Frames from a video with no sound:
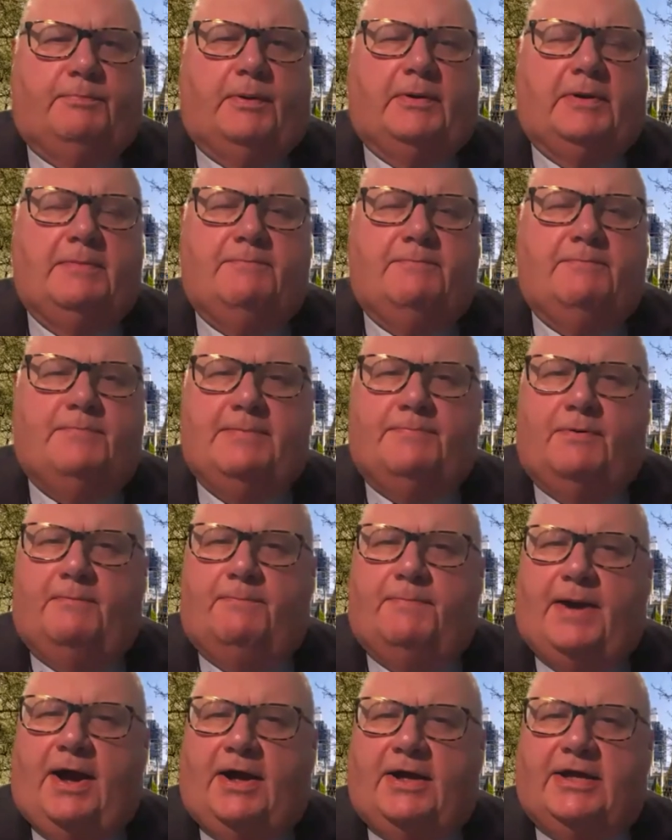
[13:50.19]
putting
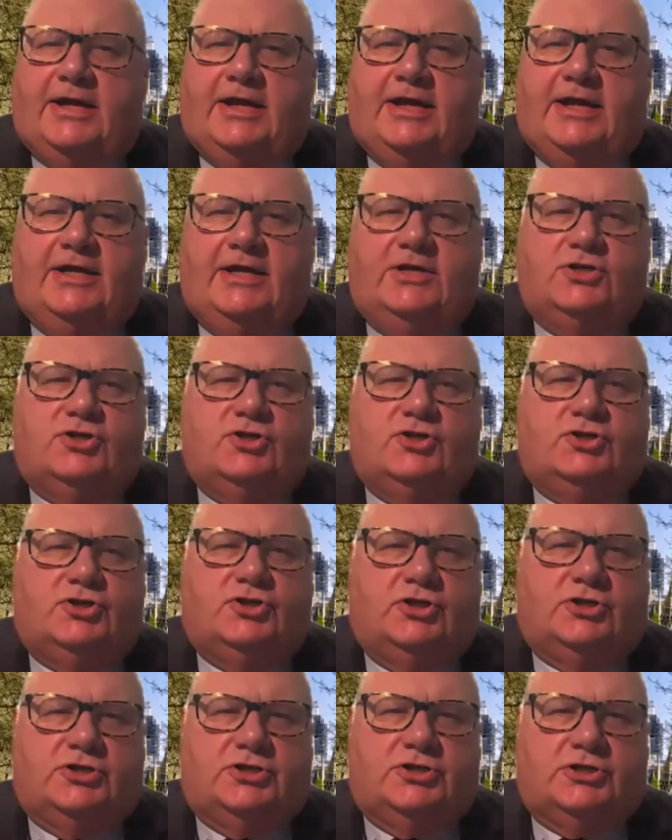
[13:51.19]
people back into
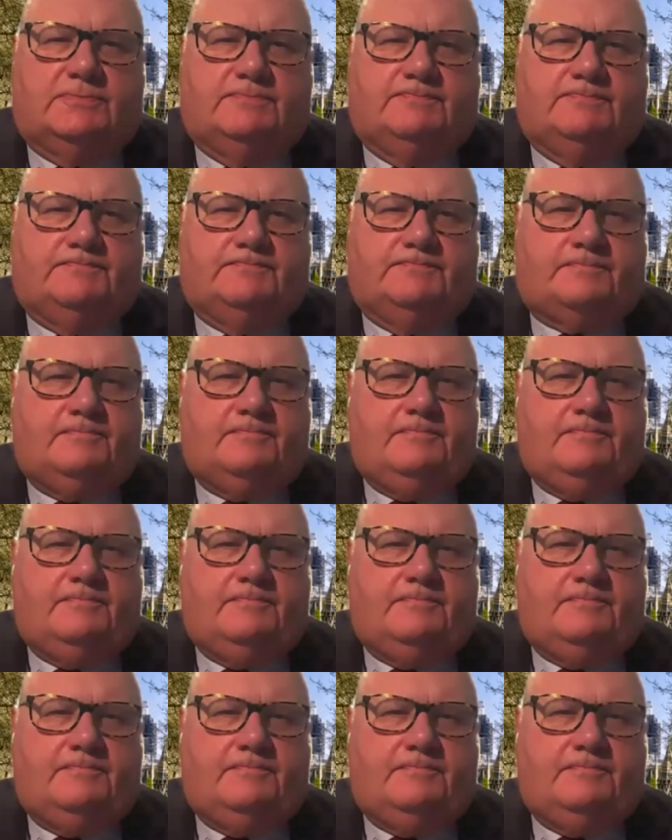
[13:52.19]
touch.